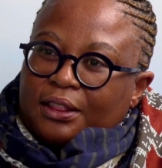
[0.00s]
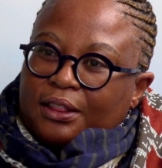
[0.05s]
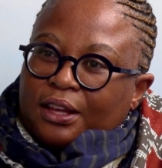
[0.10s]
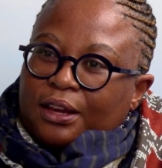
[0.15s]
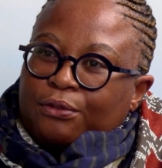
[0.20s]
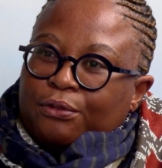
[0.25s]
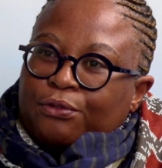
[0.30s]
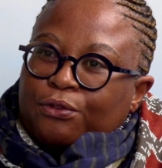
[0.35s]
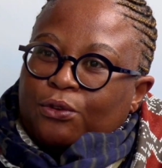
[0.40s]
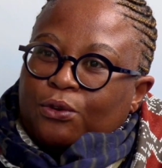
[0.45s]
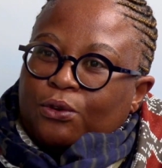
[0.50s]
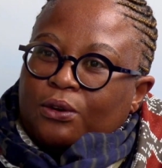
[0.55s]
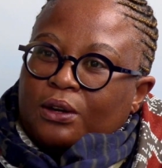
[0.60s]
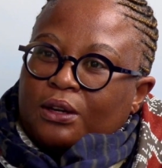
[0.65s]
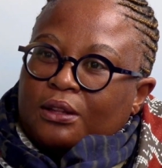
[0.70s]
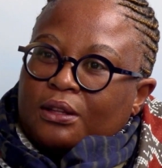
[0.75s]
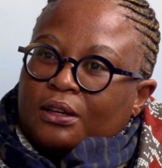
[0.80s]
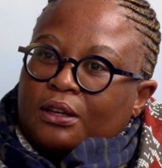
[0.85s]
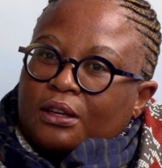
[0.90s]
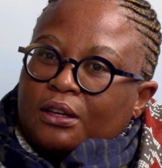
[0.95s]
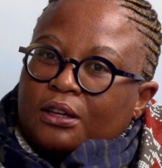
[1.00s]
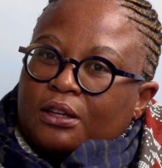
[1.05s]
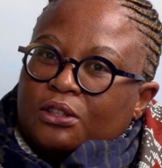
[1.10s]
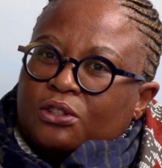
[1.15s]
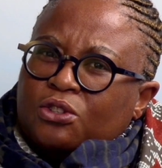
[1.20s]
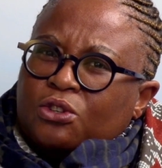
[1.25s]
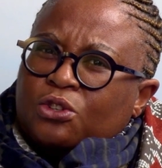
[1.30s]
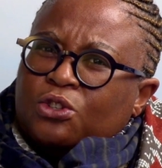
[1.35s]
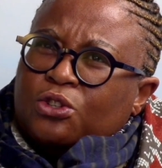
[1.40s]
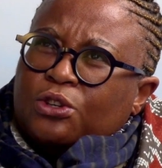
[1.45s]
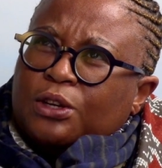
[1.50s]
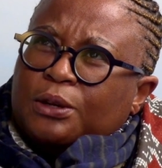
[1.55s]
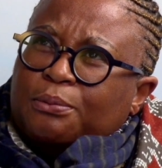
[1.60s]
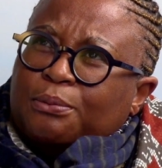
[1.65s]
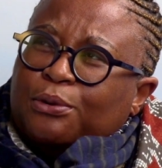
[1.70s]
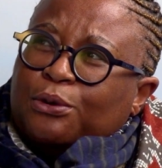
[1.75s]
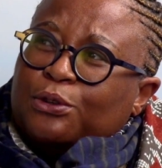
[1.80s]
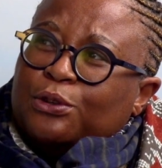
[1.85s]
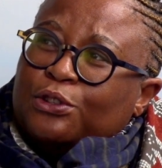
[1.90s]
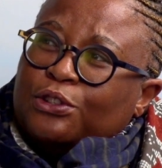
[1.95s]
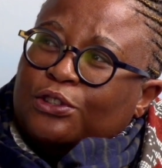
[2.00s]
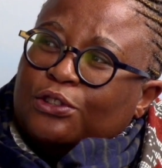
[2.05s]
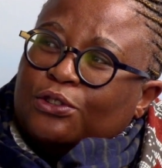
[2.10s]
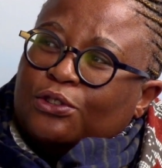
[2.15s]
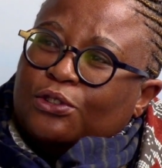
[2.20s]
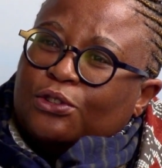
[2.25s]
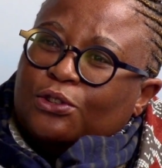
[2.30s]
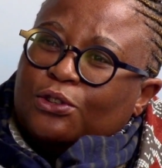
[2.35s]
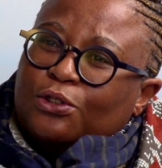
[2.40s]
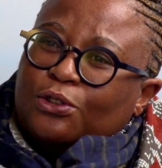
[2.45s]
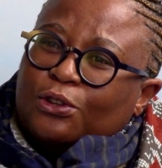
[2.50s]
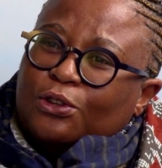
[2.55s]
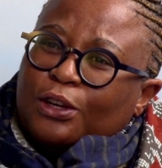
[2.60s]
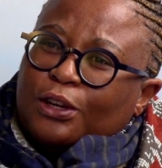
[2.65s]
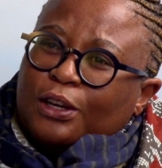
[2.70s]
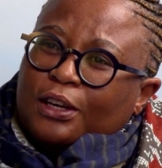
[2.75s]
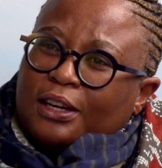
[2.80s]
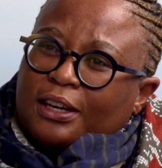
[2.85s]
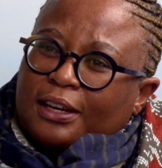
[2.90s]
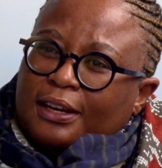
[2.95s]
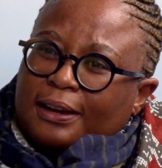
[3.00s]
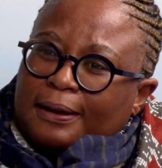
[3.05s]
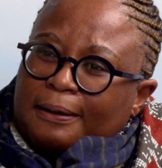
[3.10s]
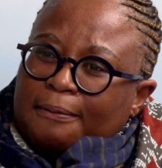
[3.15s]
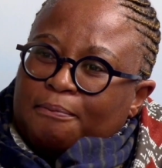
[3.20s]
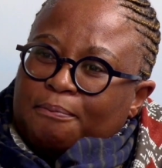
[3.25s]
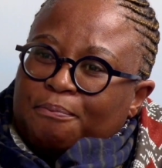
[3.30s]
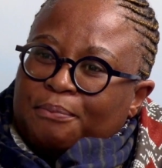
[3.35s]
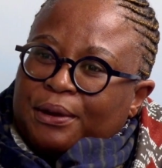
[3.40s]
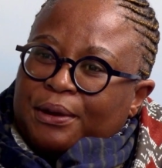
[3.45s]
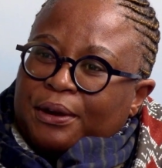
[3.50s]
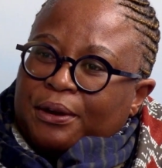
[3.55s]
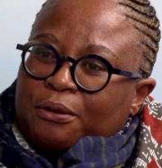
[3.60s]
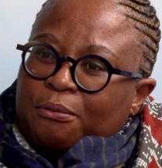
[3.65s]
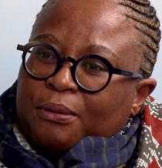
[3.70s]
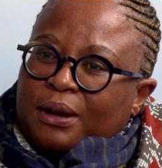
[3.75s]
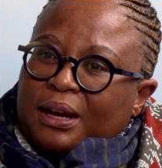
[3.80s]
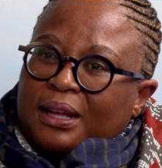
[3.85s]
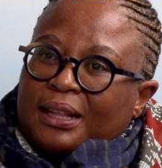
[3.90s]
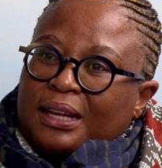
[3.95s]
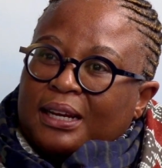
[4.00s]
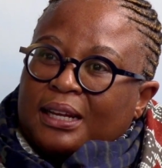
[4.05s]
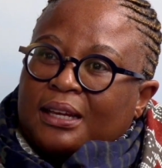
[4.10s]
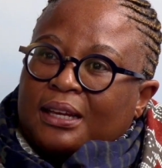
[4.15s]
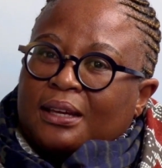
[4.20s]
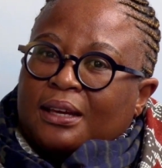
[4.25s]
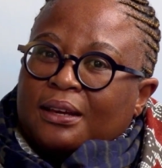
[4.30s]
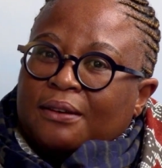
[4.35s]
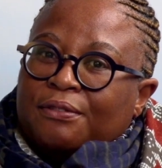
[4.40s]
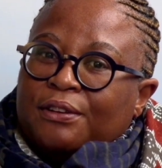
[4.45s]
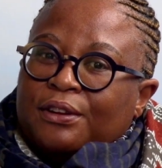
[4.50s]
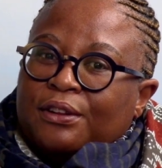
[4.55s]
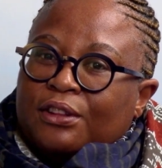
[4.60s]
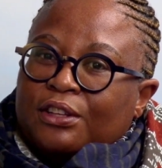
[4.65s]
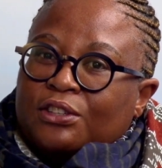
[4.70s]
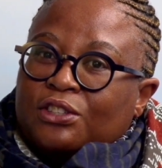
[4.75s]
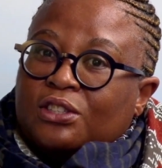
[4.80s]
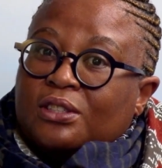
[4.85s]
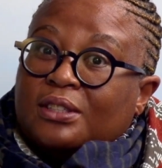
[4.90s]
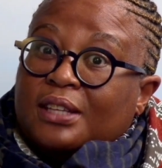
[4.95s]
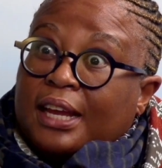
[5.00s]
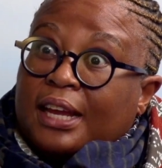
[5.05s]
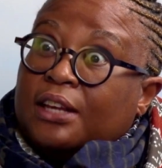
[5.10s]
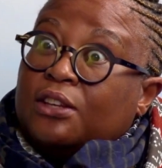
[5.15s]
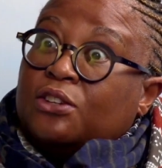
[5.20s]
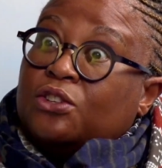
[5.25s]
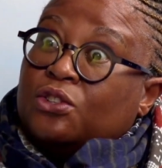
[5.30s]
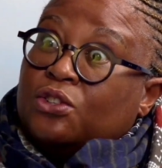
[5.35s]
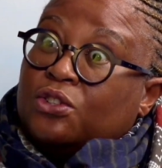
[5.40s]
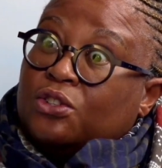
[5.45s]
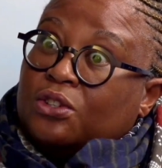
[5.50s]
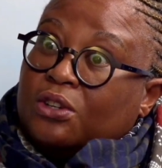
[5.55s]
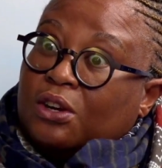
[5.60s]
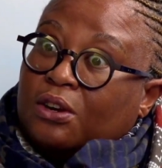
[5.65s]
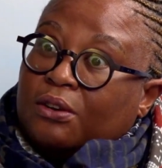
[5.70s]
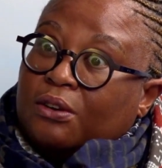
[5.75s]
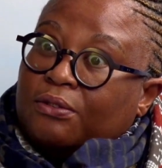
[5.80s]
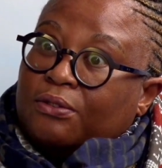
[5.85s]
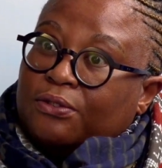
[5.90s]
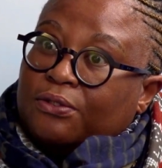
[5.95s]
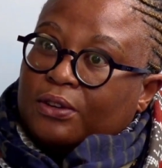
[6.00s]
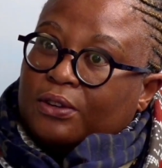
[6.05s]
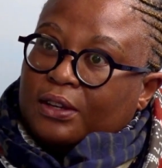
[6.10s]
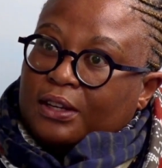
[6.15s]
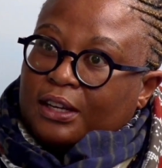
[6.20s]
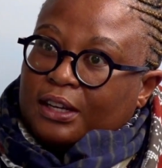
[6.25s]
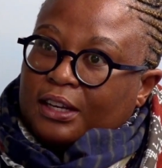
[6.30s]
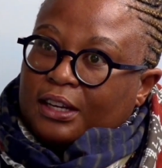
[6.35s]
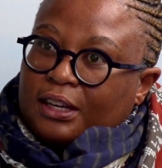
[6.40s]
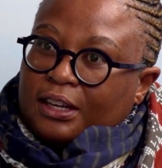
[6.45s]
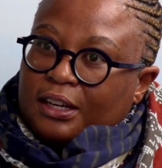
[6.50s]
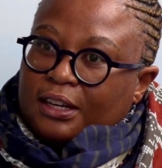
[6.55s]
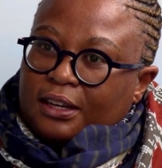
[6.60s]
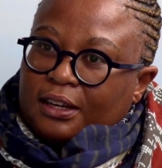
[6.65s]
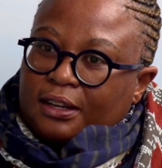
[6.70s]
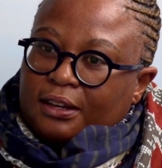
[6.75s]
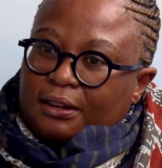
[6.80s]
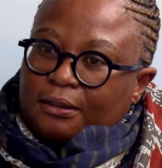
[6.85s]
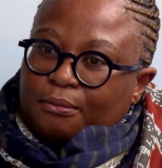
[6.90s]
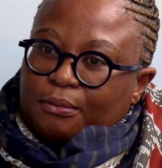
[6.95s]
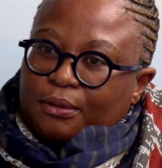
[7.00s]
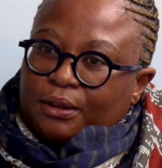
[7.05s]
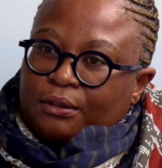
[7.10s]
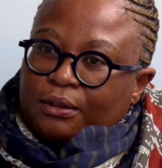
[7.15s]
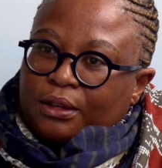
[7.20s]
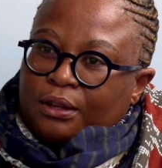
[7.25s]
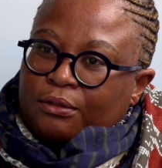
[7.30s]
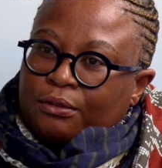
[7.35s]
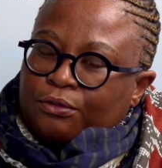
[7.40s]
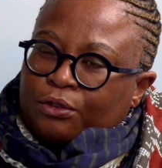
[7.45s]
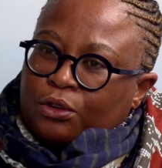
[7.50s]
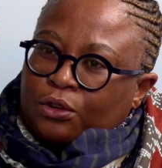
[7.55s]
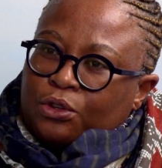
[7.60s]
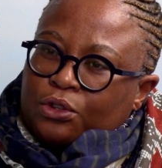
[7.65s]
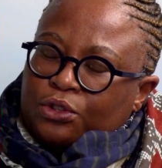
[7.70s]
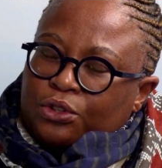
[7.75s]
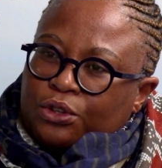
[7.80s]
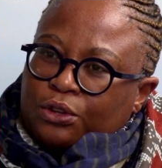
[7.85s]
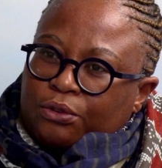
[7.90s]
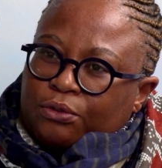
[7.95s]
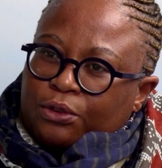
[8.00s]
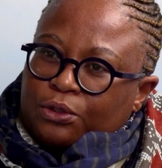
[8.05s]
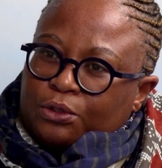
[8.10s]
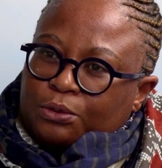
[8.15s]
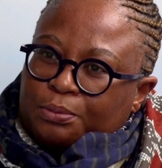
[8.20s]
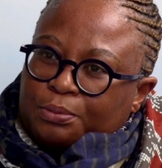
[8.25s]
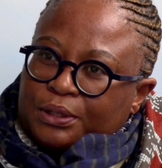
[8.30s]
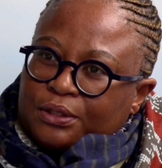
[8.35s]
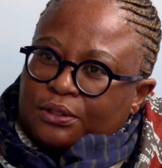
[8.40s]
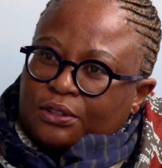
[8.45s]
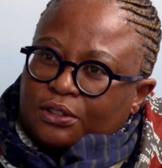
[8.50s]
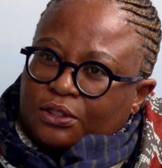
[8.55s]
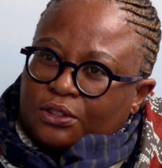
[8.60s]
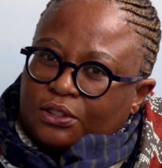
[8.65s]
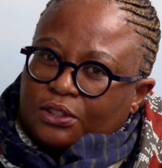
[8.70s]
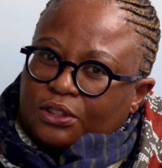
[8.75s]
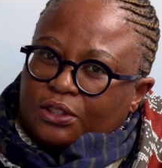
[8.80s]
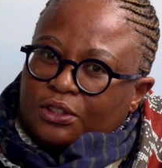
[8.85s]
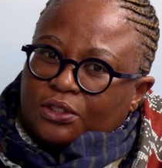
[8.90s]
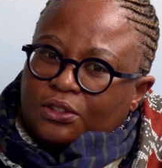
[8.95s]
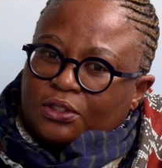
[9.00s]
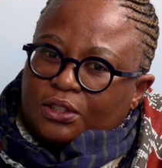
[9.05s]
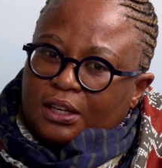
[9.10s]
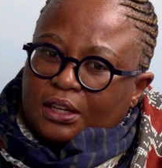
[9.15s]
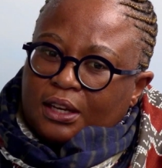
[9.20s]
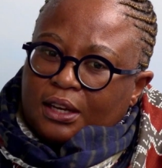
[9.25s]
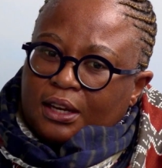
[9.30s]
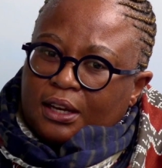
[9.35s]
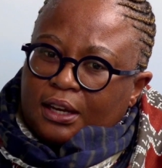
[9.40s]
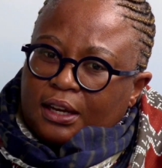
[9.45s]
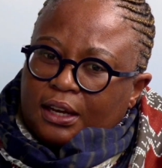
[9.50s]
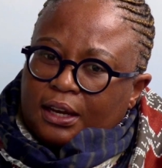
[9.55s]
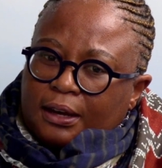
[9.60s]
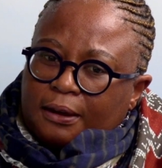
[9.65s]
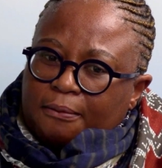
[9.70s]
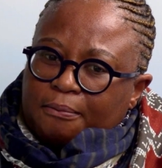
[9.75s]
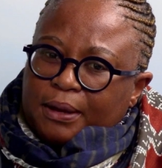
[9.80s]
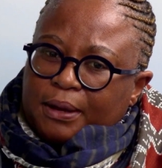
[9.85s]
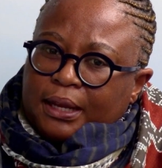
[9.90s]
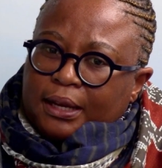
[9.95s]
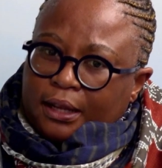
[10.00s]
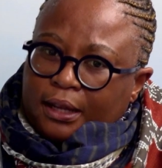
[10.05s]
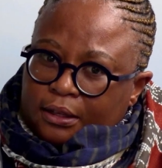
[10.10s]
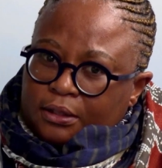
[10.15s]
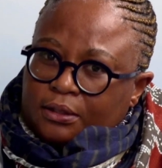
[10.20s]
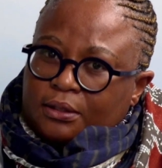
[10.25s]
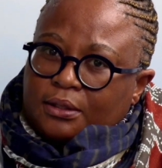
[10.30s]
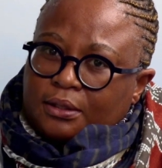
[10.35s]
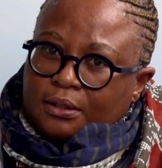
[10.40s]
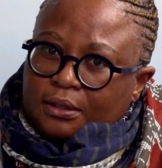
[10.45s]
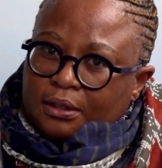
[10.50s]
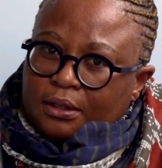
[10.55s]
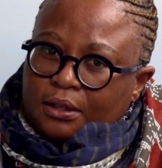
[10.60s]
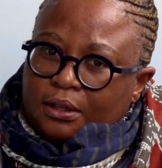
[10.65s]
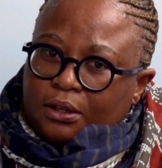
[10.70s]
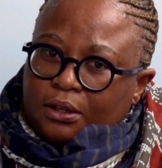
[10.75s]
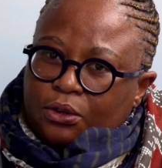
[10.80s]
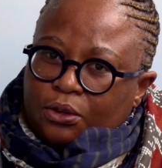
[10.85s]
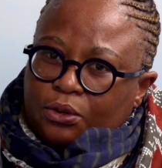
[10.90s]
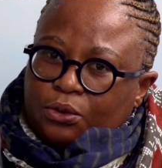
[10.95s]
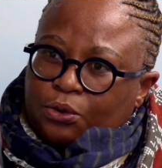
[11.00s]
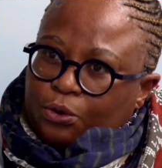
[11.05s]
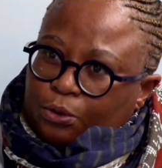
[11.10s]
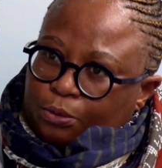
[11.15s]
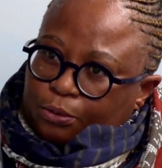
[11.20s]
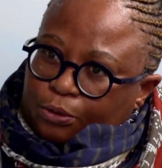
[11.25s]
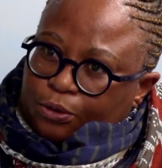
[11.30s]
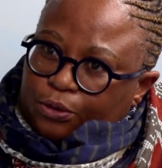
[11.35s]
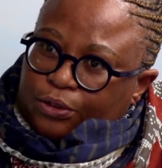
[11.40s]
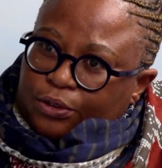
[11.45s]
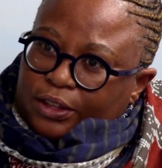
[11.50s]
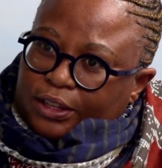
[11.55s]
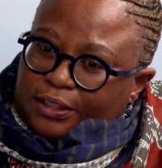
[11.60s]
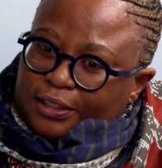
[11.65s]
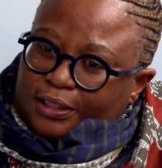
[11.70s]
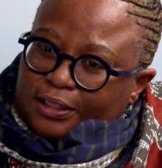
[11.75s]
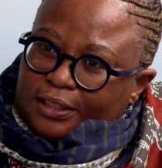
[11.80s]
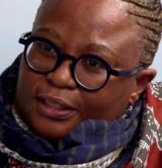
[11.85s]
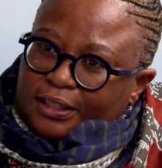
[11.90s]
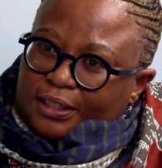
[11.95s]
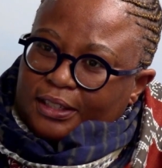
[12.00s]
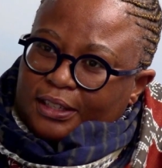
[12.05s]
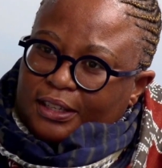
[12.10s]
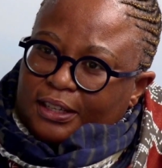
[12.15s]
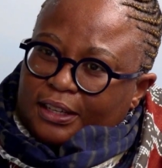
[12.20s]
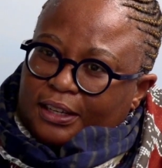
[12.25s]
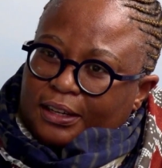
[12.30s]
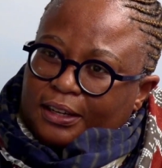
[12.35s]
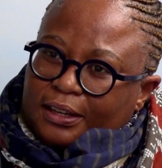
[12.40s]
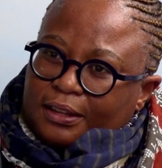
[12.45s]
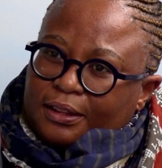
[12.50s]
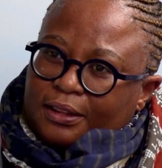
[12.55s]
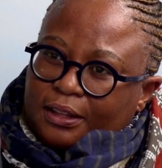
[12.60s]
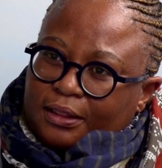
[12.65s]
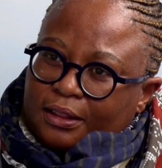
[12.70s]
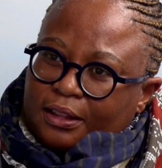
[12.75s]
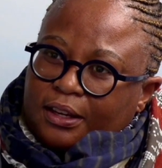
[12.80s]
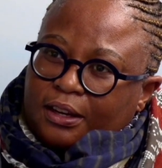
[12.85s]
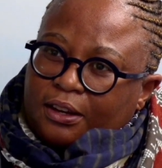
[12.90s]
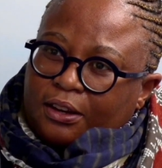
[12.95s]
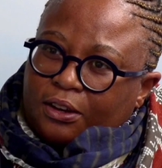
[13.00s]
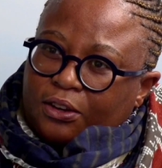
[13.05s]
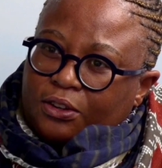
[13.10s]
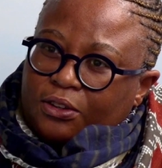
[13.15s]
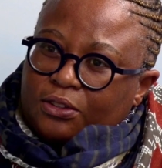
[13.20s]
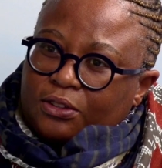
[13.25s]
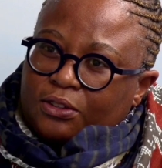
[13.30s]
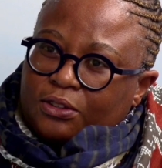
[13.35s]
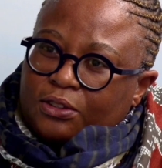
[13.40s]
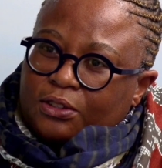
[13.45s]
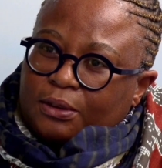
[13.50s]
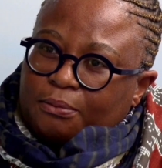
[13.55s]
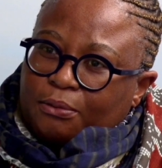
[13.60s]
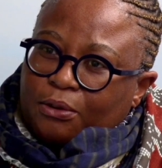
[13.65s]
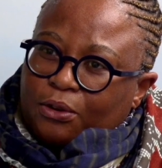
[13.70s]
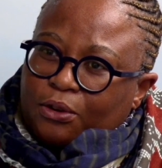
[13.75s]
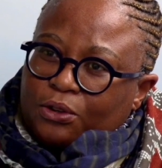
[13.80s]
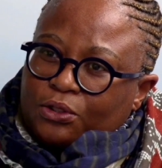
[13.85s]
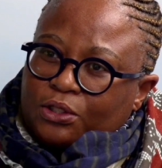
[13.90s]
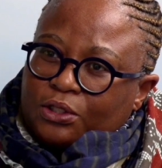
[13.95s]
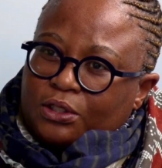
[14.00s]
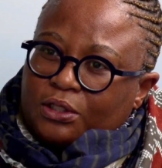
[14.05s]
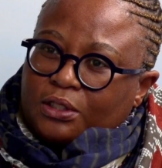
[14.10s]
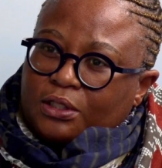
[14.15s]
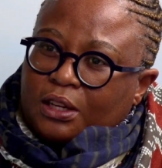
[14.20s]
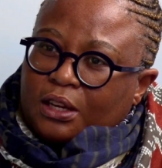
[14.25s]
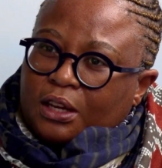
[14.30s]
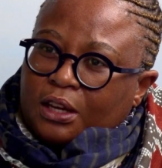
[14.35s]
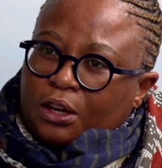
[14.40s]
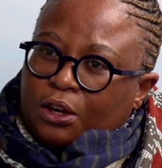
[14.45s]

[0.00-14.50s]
And therefore, I think it's also important to bear in mind that given the stages of evolution of those businesses, it is normal that there are some losses.